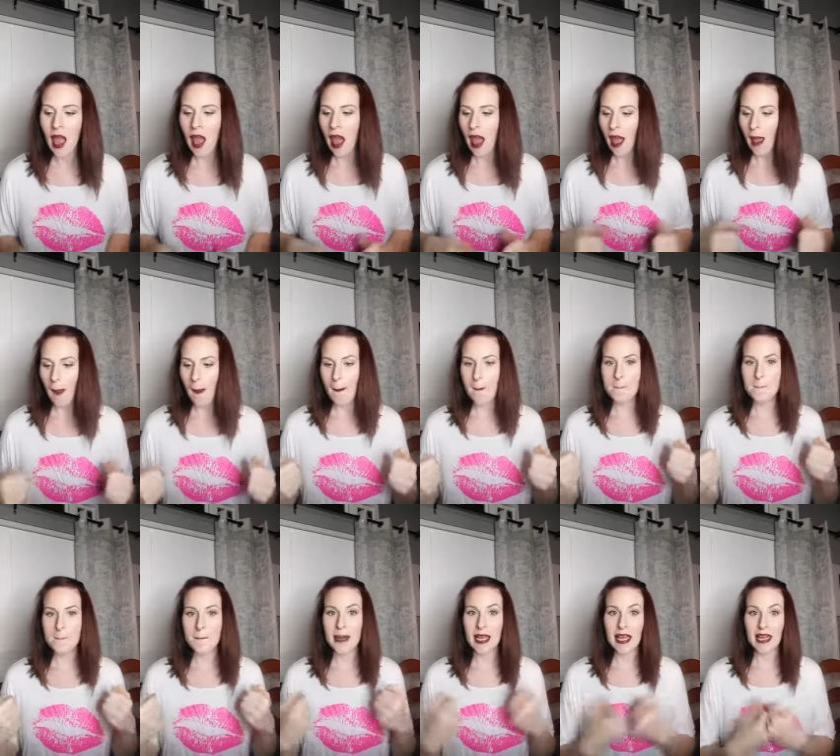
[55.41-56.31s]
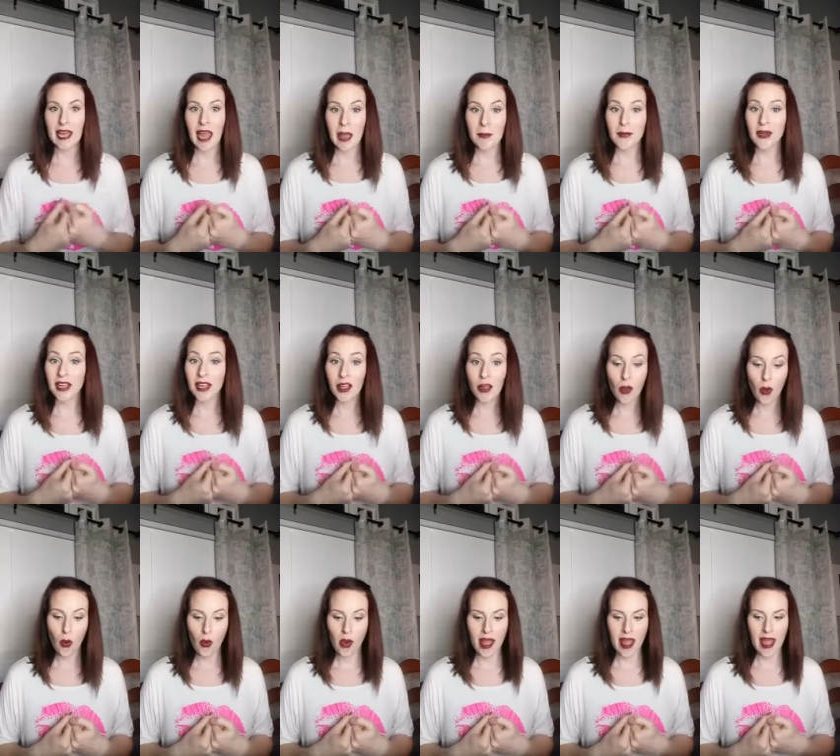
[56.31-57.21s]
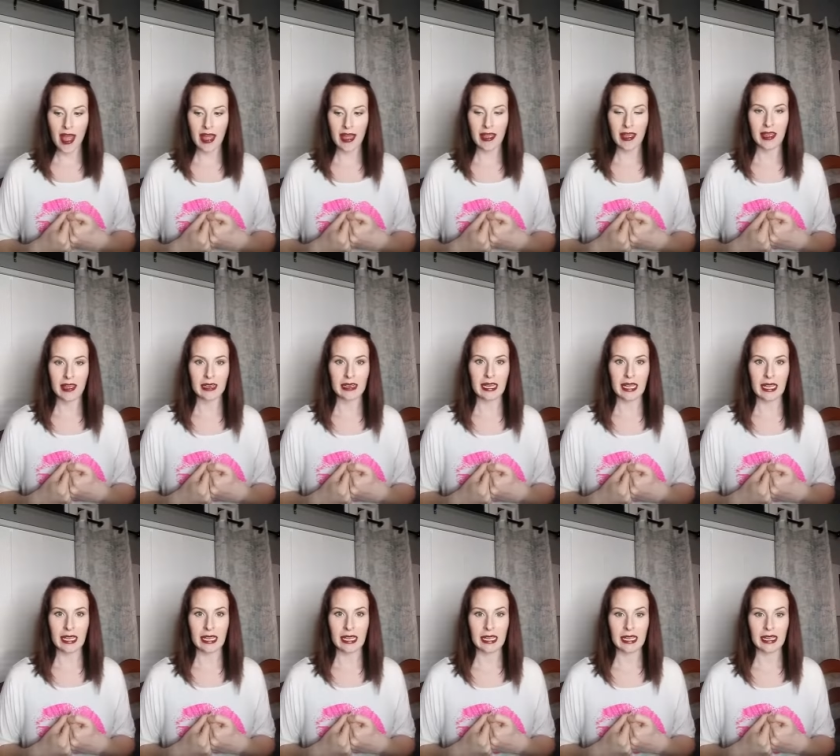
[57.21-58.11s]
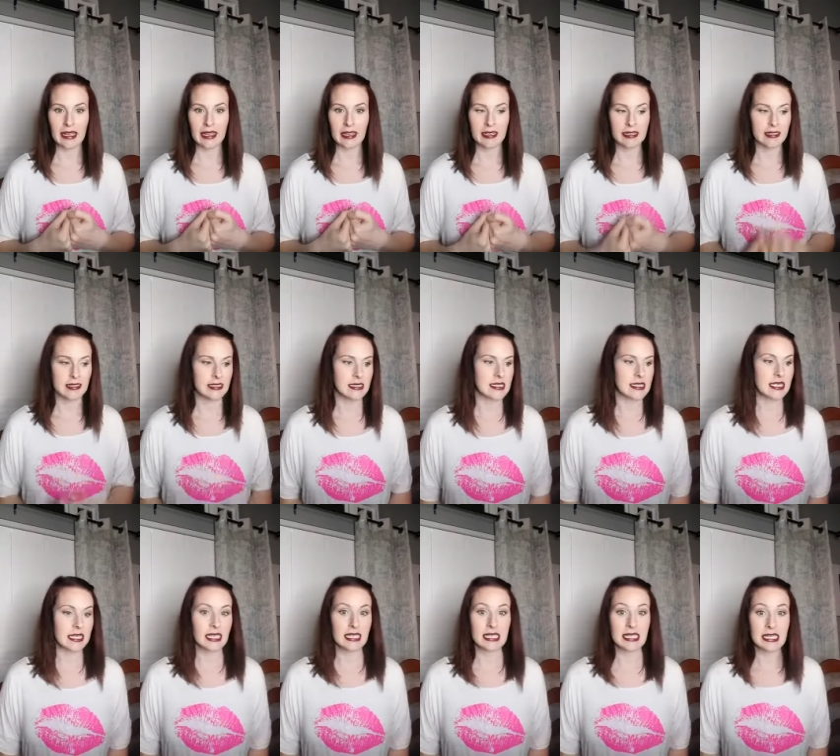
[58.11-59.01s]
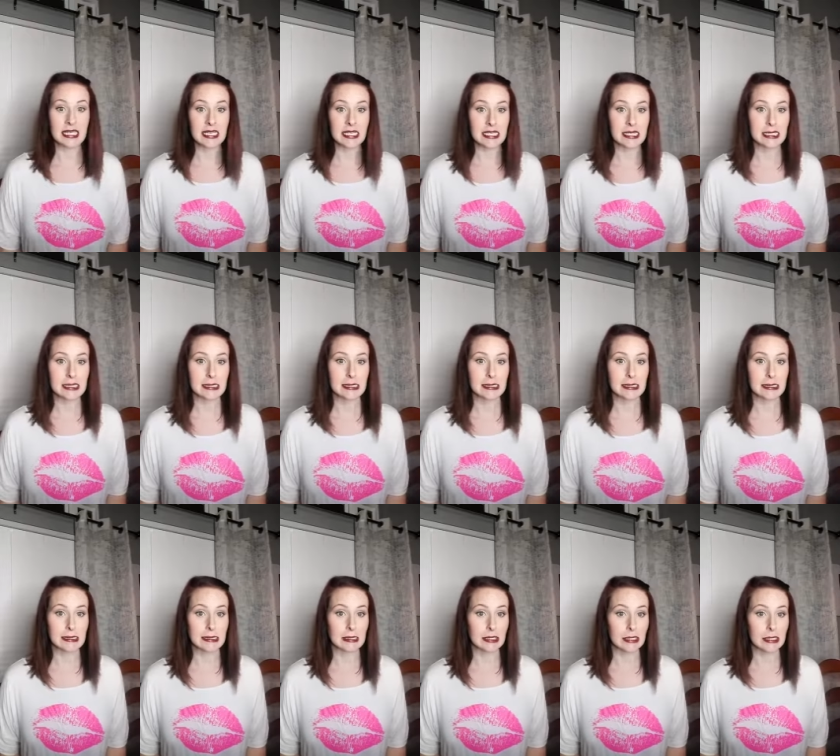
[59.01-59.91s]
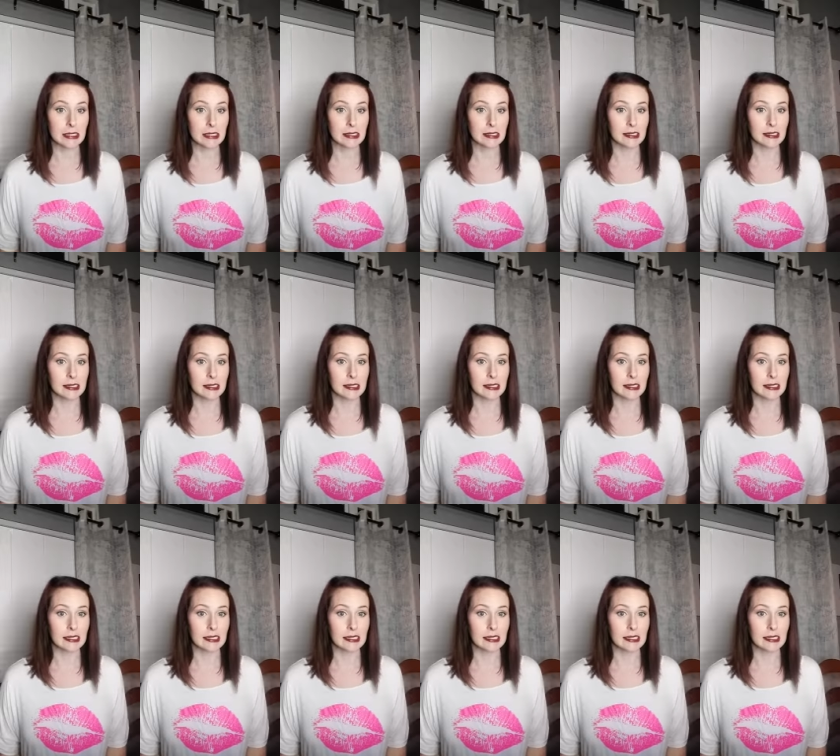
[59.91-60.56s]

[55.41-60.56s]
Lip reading: But I'm gonna go ahead and get started.